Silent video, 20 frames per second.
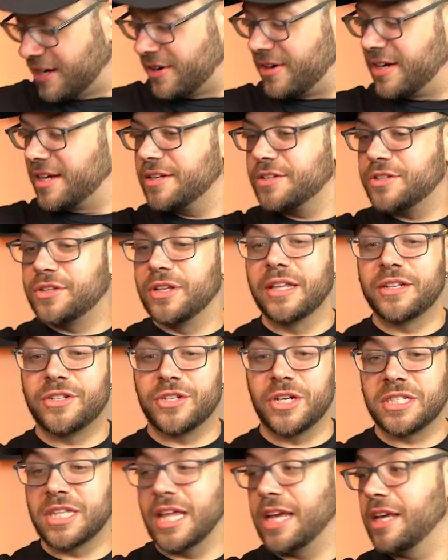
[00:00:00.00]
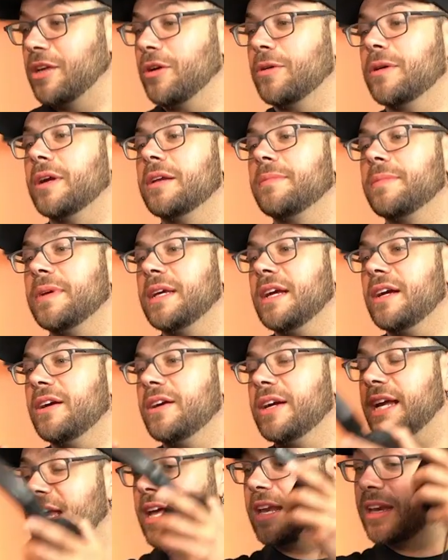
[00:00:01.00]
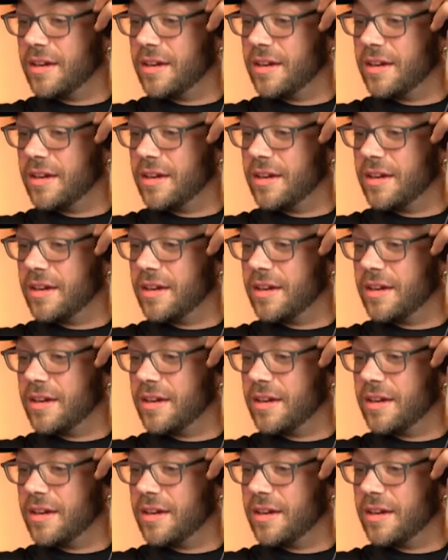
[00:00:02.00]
it, just like you're gonna be hearing it.